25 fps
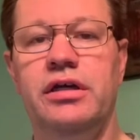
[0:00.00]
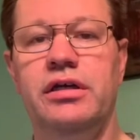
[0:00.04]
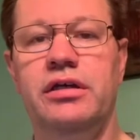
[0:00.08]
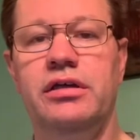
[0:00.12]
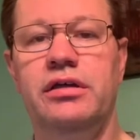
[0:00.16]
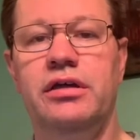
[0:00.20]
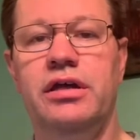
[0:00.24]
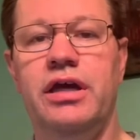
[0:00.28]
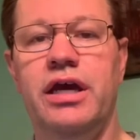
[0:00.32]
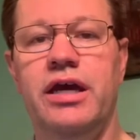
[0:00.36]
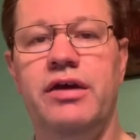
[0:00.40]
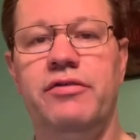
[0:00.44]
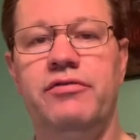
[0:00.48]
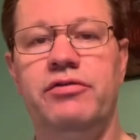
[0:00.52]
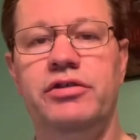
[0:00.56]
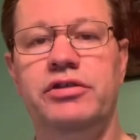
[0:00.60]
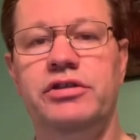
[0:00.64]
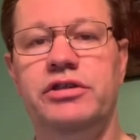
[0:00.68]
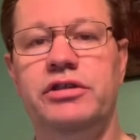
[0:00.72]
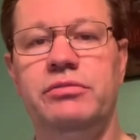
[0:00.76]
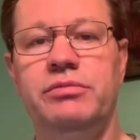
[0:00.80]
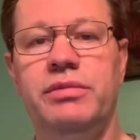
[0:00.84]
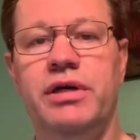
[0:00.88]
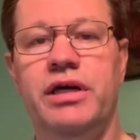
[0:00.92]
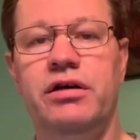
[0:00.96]
averaged
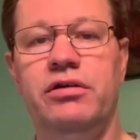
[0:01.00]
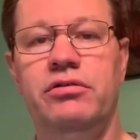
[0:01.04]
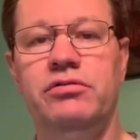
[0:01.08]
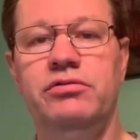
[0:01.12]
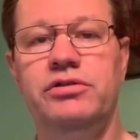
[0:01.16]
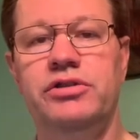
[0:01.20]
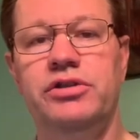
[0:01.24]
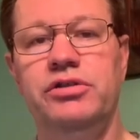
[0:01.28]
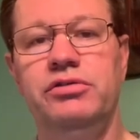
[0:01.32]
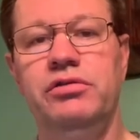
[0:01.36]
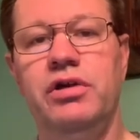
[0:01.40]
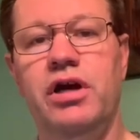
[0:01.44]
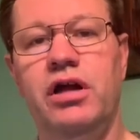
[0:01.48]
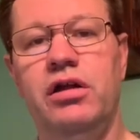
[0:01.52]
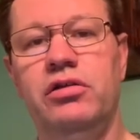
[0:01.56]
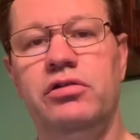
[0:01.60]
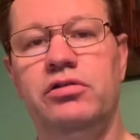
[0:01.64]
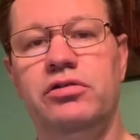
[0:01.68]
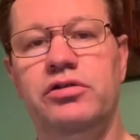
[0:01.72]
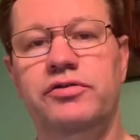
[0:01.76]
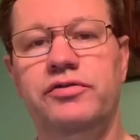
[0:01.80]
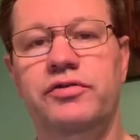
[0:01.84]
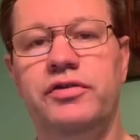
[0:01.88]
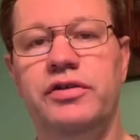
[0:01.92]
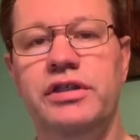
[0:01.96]
about $2
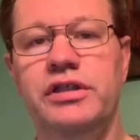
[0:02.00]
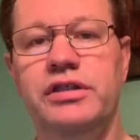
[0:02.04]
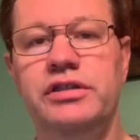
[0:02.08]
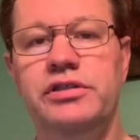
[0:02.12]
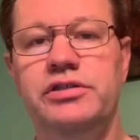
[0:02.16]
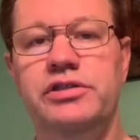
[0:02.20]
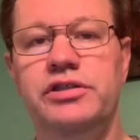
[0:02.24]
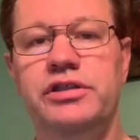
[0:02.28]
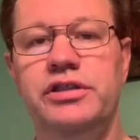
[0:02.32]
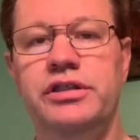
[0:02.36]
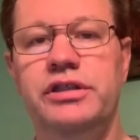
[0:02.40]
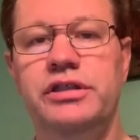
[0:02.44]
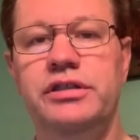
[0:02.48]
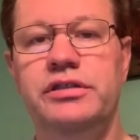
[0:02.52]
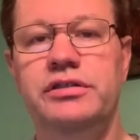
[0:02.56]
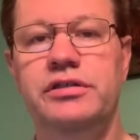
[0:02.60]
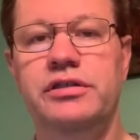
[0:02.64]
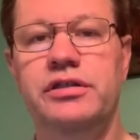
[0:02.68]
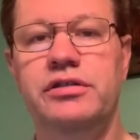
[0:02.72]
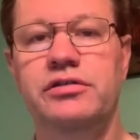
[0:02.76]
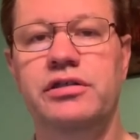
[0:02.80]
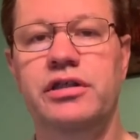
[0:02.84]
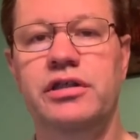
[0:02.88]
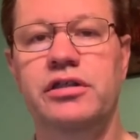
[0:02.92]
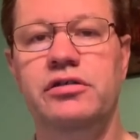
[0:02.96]
for these jeans
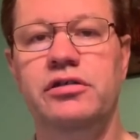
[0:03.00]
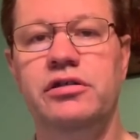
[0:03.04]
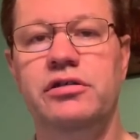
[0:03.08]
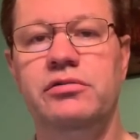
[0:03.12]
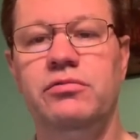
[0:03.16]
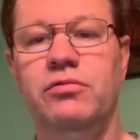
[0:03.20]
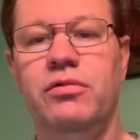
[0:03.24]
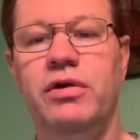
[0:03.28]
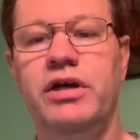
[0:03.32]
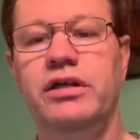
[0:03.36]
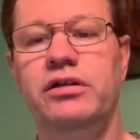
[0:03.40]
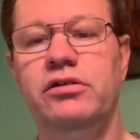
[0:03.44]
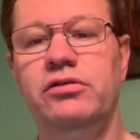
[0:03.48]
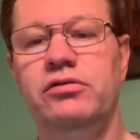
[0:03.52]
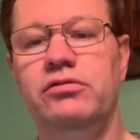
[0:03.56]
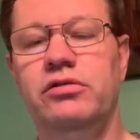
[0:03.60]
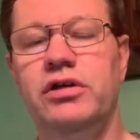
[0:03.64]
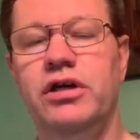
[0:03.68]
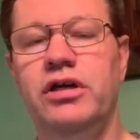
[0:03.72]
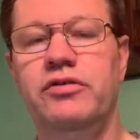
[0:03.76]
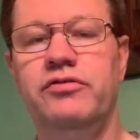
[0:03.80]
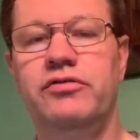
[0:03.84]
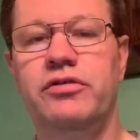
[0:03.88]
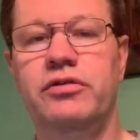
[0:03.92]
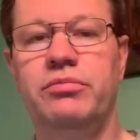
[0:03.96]
because they weigh a little
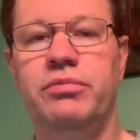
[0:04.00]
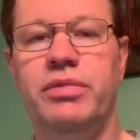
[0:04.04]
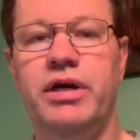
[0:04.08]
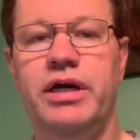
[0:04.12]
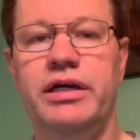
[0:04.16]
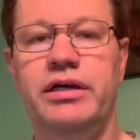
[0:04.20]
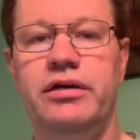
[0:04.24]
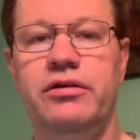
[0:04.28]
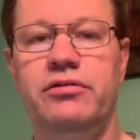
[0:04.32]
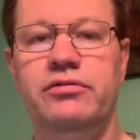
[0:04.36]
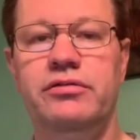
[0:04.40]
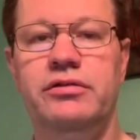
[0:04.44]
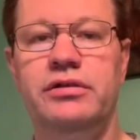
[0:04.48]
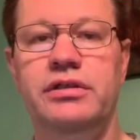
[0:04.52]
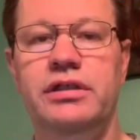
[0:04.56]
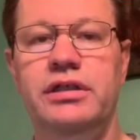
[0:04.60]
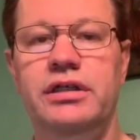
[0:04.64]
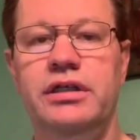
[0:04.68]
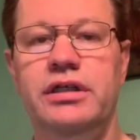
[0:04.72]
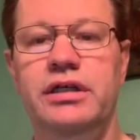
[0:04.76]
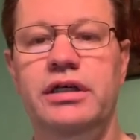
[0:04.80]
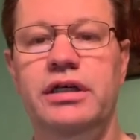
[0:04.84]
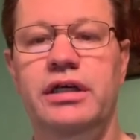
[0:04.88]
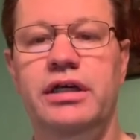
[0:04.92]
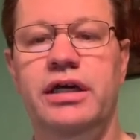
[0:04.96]
over a pound,
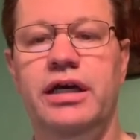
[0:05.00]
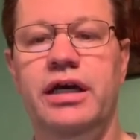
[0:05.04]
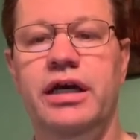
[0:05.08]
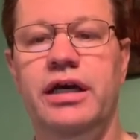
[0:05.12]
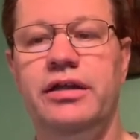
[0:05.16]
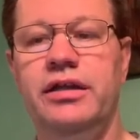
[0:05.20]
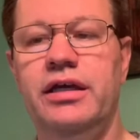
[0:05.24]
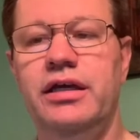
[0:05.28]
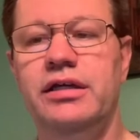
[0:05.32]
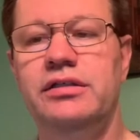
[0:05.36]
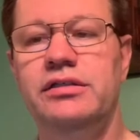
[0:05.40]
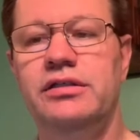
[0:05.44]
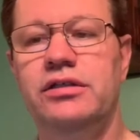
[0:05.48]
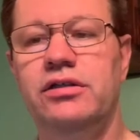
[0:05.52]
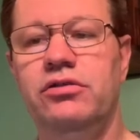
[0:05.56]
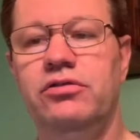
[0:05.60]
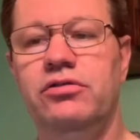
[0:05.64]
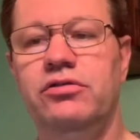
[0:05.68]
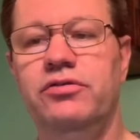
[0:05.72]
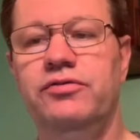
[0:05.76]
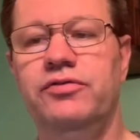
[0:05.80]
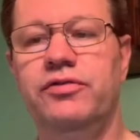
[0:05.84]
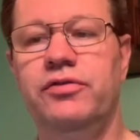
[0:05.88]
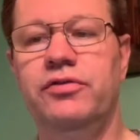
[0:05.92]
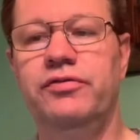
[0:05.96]
and they sold
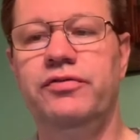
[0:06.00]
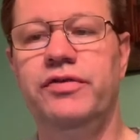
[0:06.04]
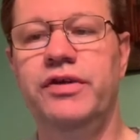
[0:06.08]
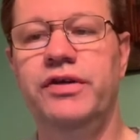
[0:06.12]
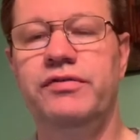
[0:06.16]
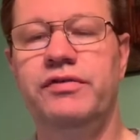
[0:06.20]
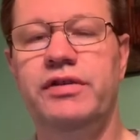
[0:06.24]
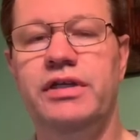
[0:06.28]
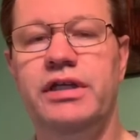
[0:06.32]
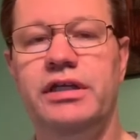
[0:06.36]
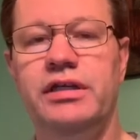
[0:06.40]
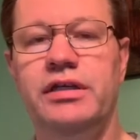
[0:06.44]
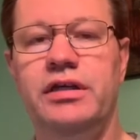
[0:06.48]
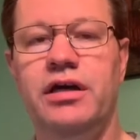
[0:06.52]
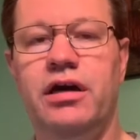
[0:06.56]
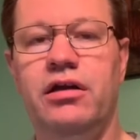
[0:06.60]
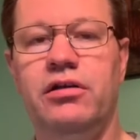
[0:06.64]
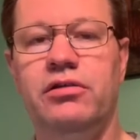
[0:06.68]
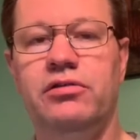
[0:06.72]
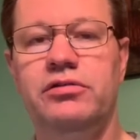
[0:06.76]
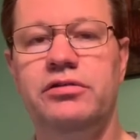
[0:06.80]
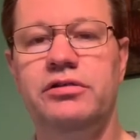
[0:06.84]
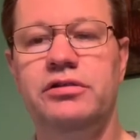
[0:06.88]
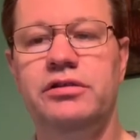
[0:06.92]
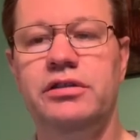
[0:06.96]
for
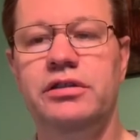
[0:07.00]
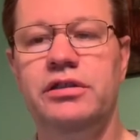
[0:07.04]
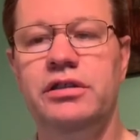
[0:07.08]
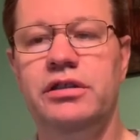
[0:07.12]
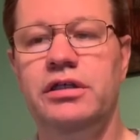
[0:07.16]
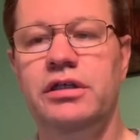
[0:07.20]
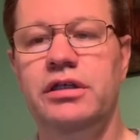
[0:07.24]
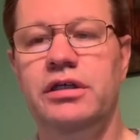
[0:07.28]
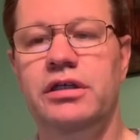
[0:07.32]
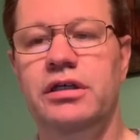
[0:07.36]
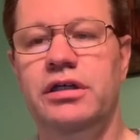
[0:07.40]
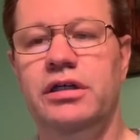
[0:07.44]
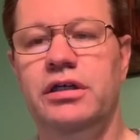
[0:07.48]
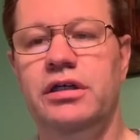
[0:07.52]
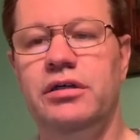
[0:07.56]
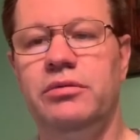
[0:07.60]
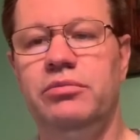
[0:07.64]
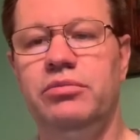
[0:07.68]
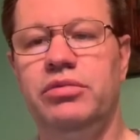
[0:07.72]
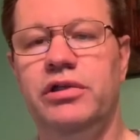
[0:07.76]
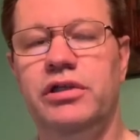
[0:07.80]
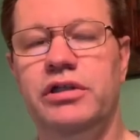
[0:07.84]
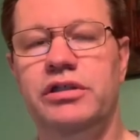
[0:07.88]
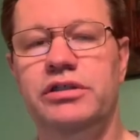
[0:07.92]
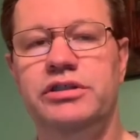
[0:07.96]
$15
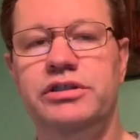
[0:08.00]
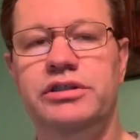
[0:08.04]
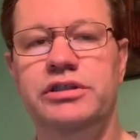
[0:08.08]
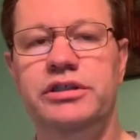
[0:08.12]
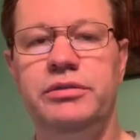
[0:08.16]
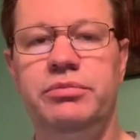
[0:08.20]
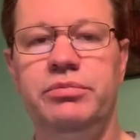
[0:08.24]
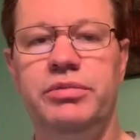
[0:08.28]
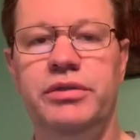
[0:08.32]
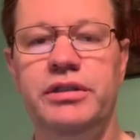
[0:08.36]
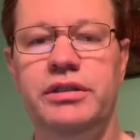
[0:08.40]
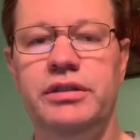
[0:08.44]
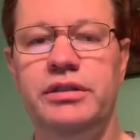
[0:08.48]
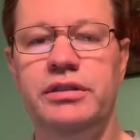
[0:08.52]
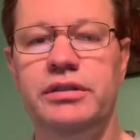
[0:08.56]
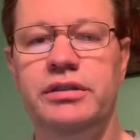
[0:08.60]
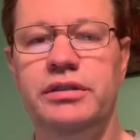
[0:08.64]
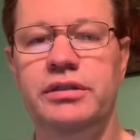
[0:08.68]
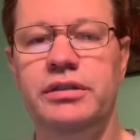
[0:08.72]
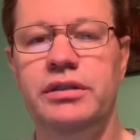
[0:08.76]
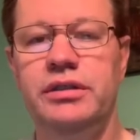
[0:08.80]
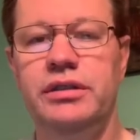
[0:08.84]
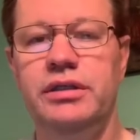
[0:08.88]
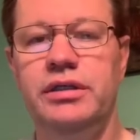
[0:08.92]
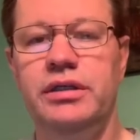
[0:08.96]
plus shipping,
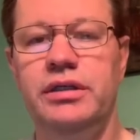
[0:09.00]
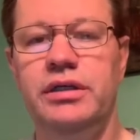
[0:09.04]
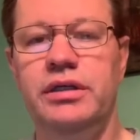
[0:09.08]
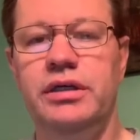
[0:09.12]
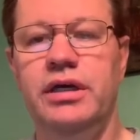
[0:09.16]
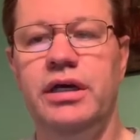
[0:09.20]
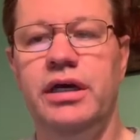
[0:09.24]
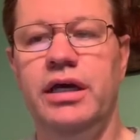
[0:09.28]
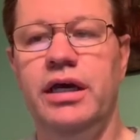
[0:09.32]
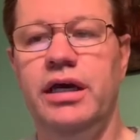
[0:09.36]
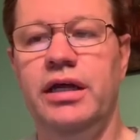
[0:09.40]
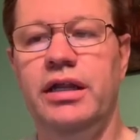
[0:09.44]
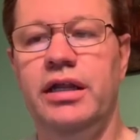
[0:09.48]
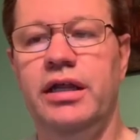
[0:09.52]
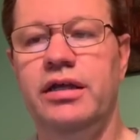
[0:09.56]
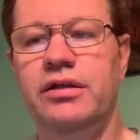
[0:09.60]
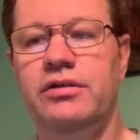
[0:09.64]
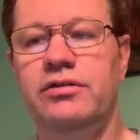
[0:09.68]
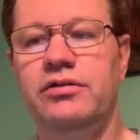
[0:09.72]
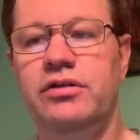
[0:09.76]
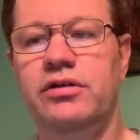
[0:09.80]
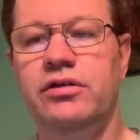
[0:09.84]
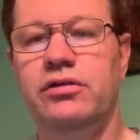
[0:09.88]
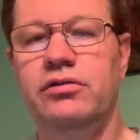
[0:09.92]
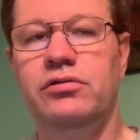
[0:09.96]
and that
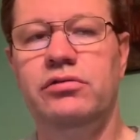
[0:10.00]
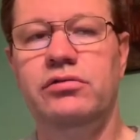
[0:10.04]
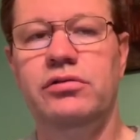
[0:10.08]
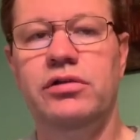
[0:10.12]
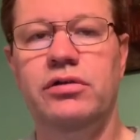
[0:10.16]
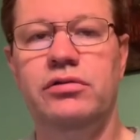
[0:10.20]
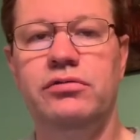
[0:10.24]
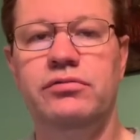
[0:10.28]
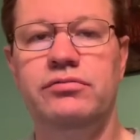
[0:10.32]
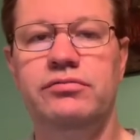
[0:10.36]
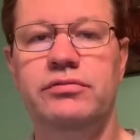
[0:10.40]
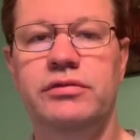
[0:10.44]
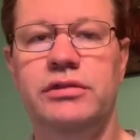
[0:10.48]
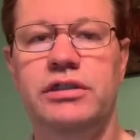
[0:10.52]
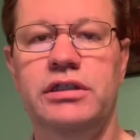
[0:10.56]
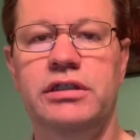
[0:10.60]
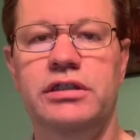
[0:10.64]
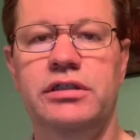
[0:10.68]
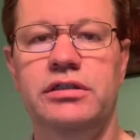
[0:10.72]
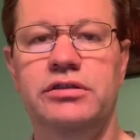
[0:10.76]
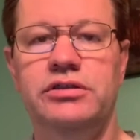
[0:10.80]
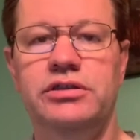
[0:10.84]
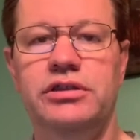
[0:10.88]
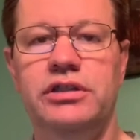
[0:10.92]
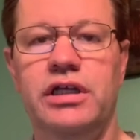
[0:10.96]
sold on
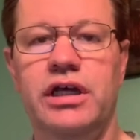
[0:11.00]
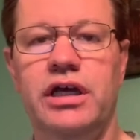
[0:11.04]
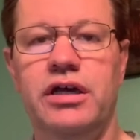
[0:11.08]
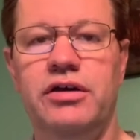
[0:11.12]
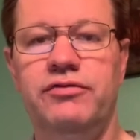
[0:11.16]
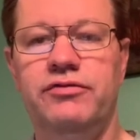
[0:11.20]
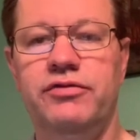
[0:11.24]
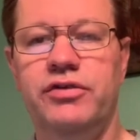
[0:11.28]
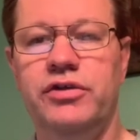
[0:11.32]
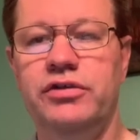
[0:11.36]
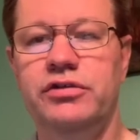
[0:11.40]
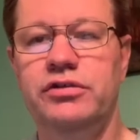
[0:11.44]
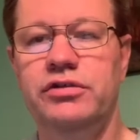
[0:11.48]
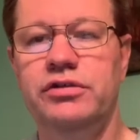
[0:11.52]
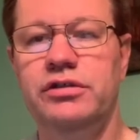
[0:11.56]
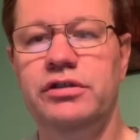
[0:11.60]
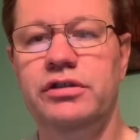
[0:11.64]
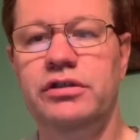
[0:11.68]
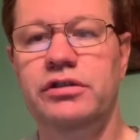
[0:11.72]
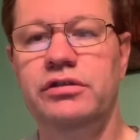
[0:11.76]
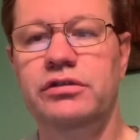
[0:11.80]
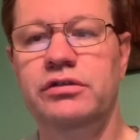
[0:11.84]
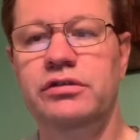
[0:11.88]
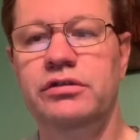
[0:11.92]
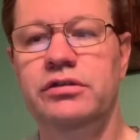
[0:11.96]
July 1st.
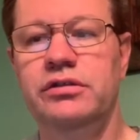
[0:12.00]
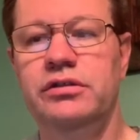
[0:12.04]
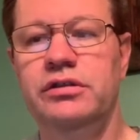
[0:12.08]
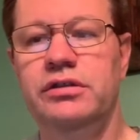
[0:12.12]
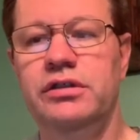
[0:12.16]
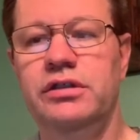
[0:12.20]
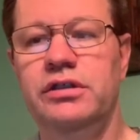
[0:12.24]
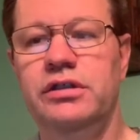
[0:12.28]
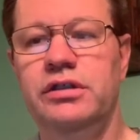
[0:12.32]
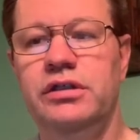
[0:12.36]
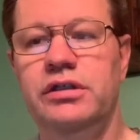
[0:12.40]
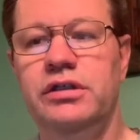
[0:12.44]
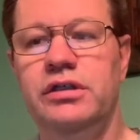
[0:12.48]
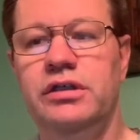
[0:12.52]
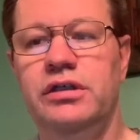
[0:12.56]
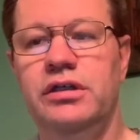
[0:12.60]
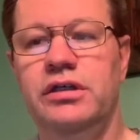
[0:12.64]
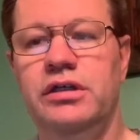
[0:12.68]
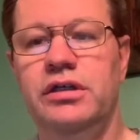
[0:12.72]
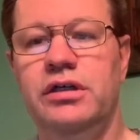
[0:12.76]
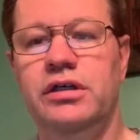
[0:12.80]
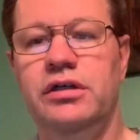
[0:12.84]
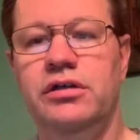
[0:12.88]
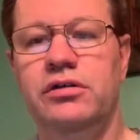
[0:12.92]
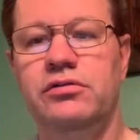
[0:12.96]

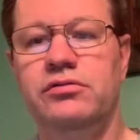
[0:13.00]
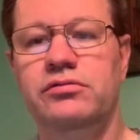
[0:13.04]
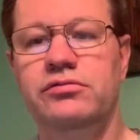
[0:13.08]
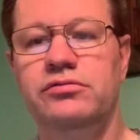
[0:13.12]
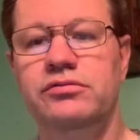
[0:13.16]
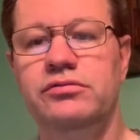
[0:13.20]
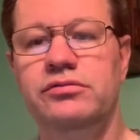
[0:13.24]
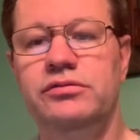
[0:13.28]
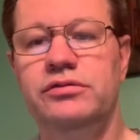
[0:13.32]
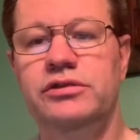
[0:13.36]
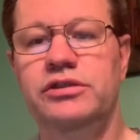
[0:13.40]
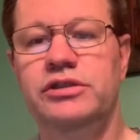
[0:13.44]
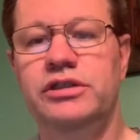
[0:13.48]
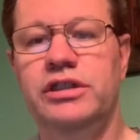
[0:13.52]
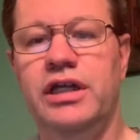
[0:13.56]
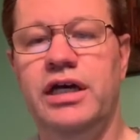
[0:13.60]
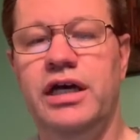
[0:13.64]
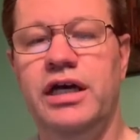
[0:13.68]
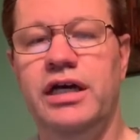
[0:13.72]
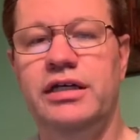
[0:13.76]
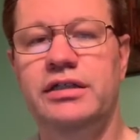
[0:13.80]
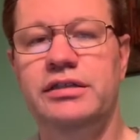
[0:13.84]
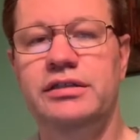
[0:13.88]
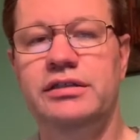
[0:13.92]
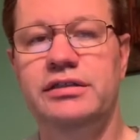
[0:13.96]
On July
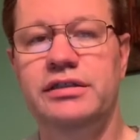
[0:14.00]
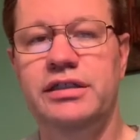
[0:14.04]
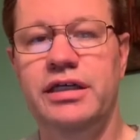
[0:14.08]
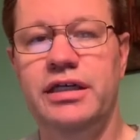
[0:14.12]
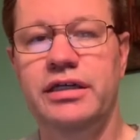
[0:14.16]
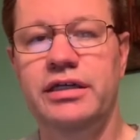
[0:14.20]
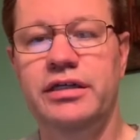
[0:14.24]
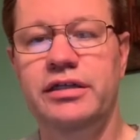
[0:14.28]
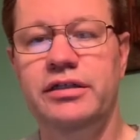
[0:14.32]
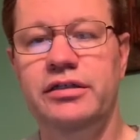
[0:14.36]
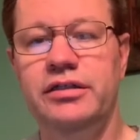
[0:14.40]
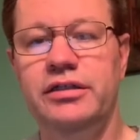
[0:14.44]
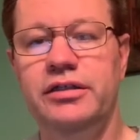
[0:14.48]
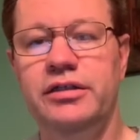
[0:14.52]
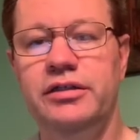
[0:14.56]
2nd,